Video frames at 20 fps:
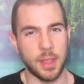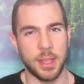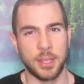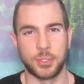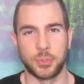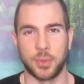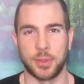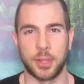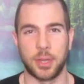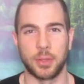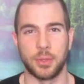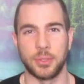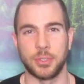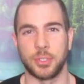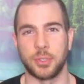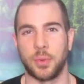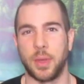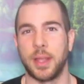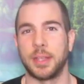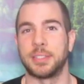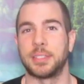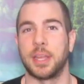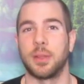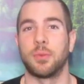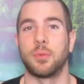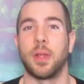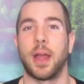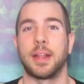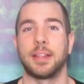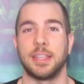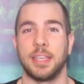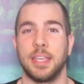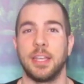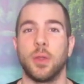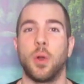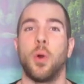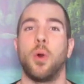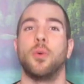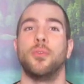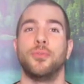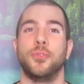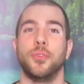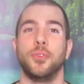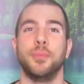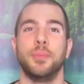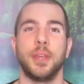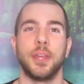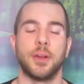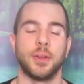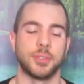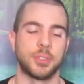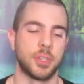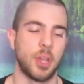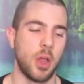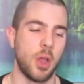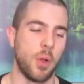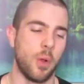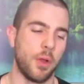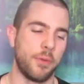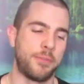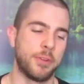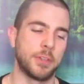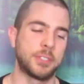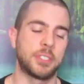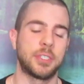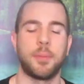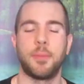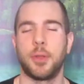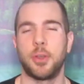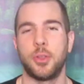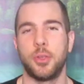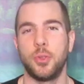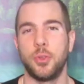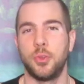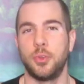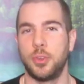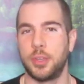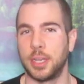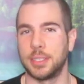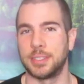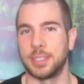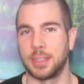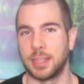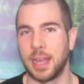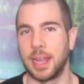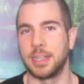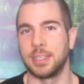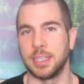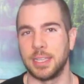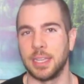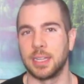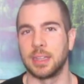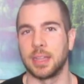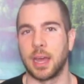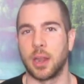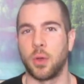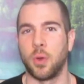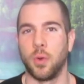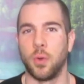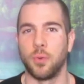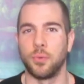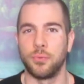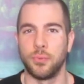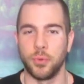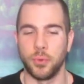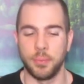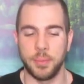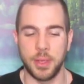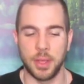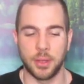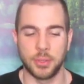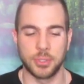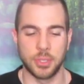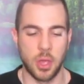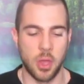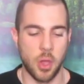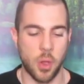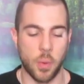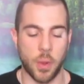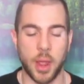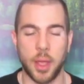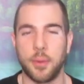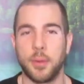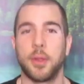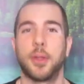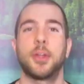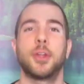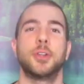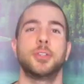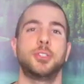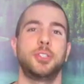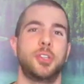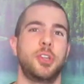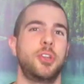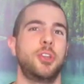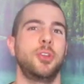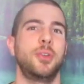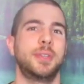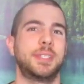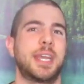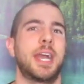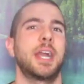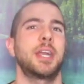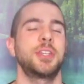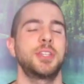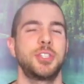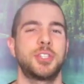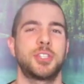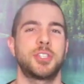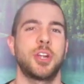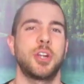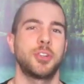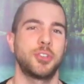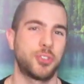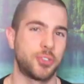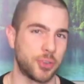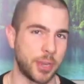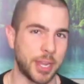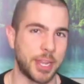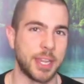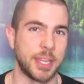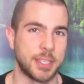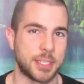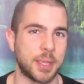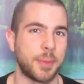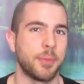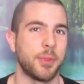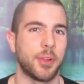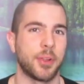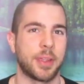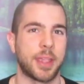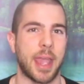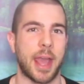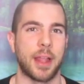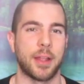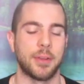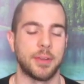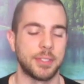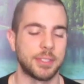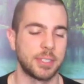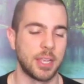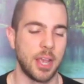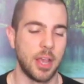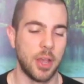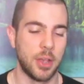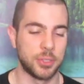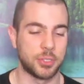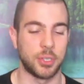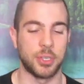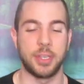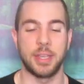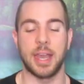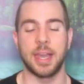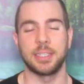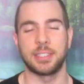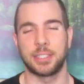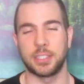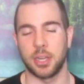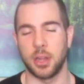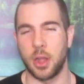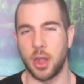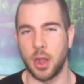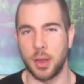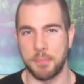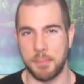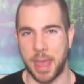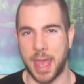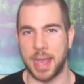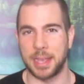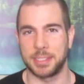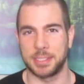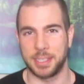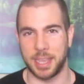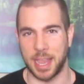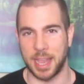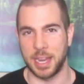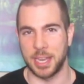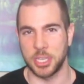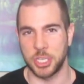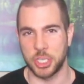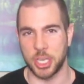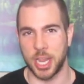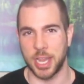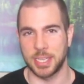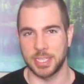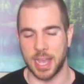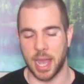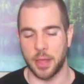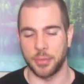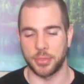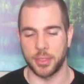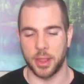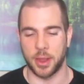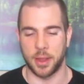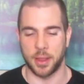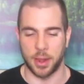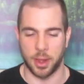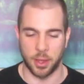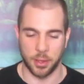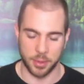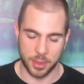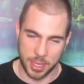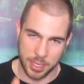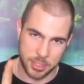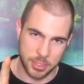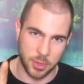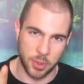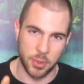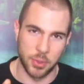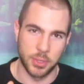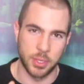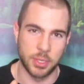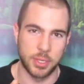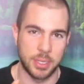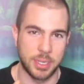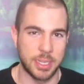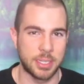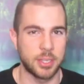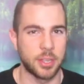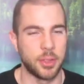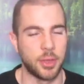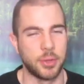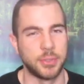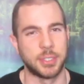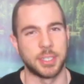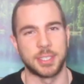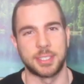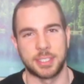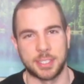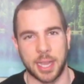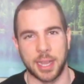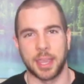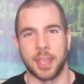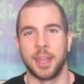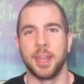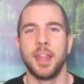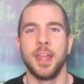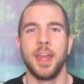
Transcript: is when they're losing weight is they would like to eat whole food meals. Well, if you're someone who doesn't like to eat a lot of whole food meals, what I would encourage you to do is actually start drinking some of your calories. So yes, there are mass gaining shakes out there, and I'll get to get to those in a second.